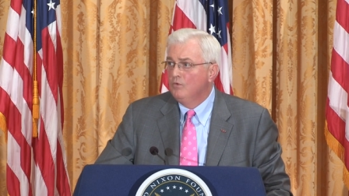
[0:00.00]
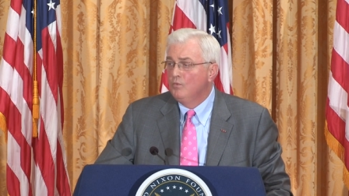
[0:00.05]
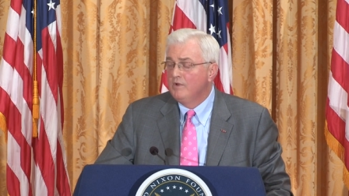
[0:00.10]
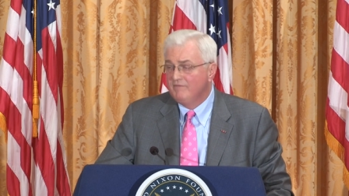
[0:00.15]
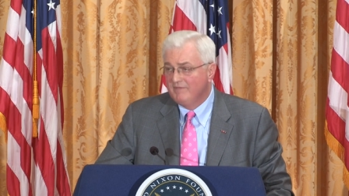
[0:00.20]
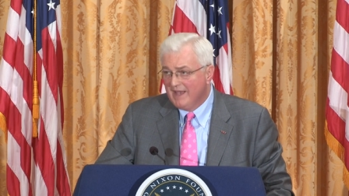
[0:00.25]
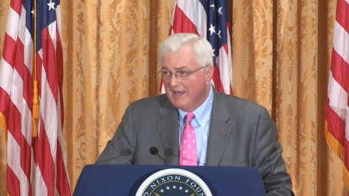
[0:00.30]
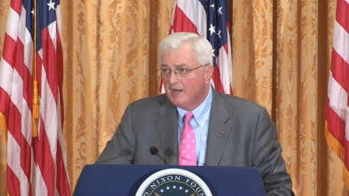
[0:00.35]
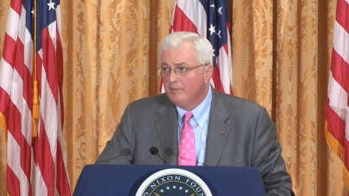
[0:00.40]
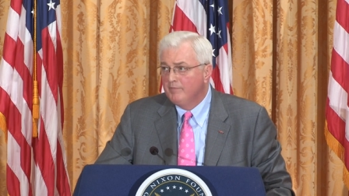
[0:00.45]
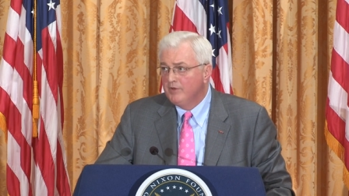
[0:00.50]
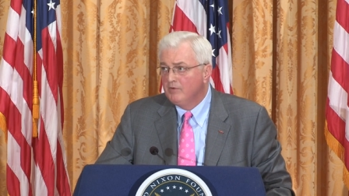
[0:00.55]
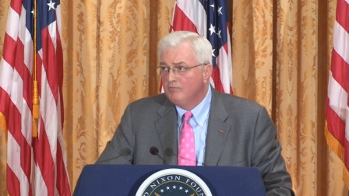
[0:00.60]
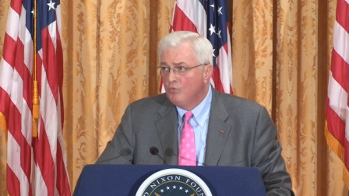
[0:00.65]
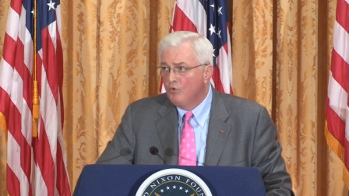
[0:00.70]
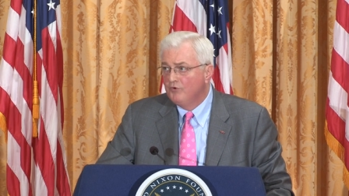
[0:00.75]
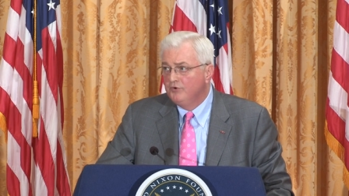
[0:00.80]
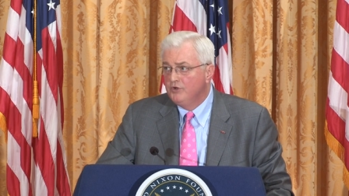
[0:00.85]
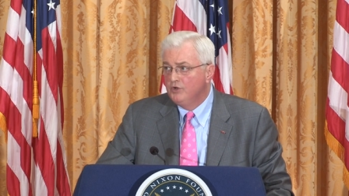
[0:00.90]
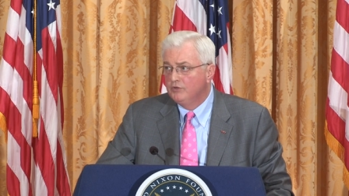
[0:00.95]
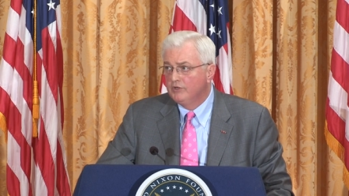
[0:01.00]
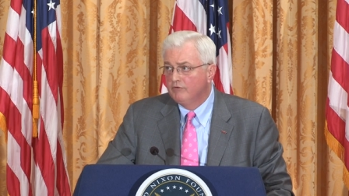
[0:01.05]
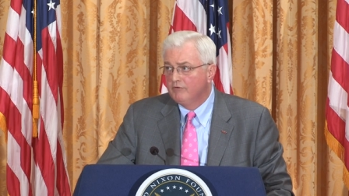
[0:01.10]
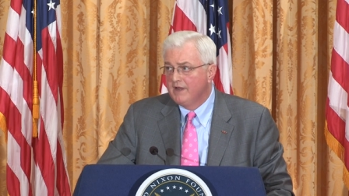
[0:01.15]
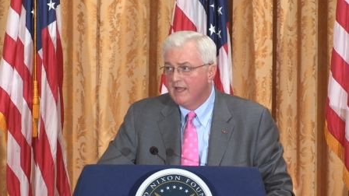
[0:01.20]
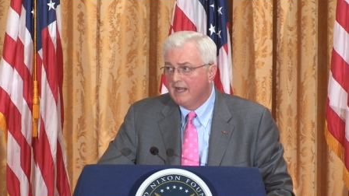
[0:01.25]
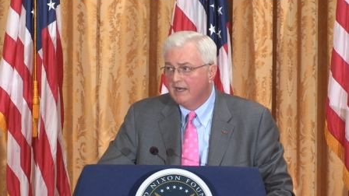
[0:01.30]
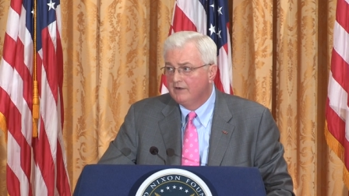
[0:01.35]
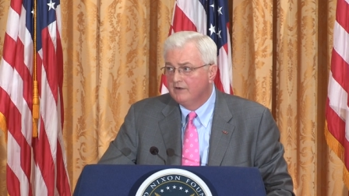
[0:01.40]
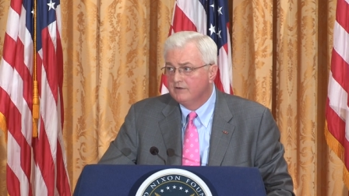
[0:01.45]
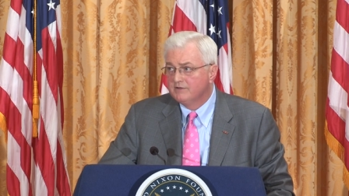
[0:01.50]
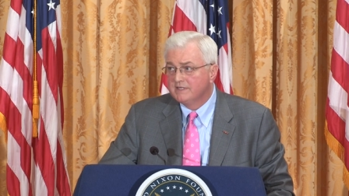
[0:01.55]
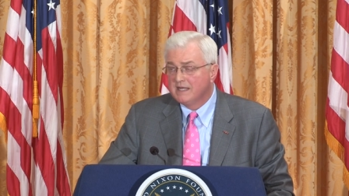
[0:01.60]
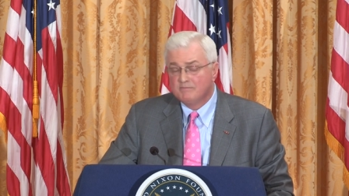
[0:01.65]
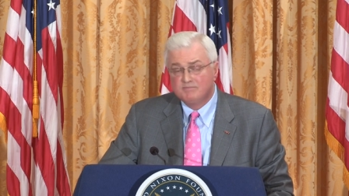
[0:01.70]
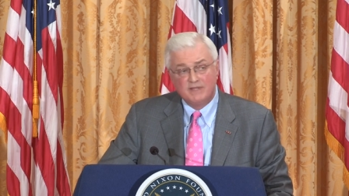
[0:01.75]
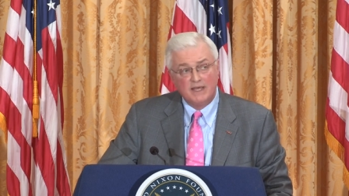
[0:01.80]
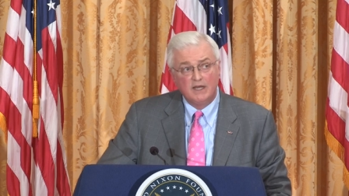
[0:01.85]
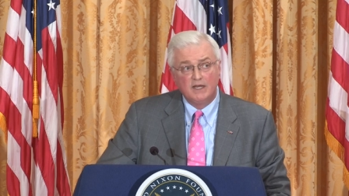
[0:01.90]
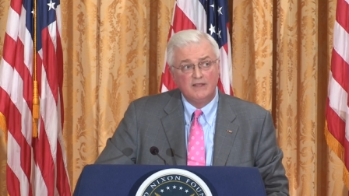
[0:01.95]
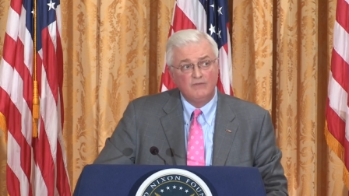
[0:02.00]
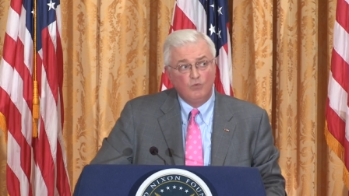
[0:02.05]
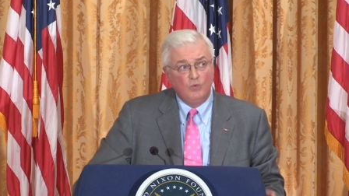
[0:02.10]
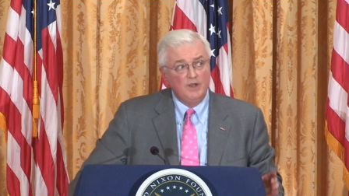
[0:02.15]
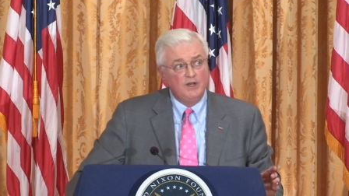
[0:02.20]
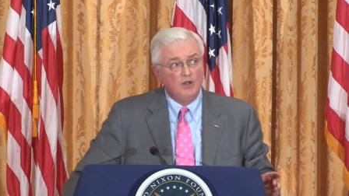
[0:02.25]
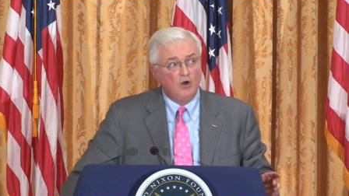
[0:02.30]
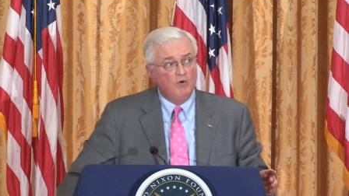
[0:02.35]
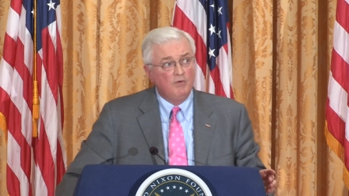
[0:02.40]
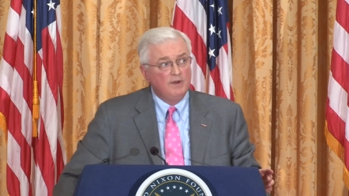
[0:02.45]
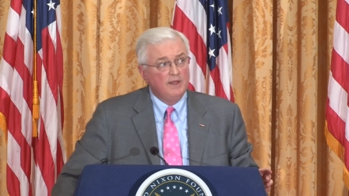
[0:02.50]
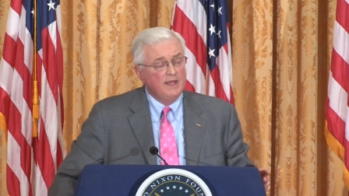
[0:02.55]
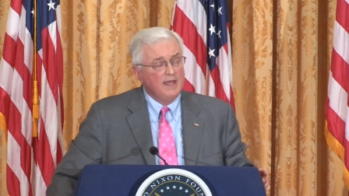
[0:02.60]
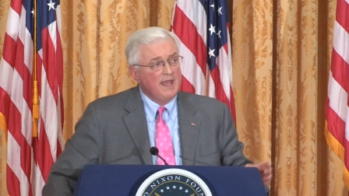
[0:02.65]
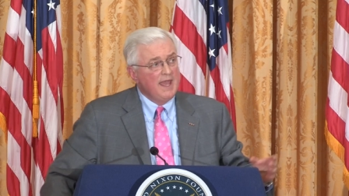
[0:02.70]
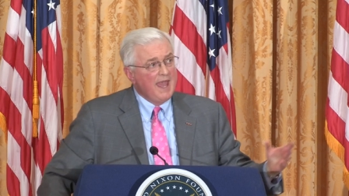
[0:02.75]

We've got to build more nuclear reactors. I'm telling you, if we don't,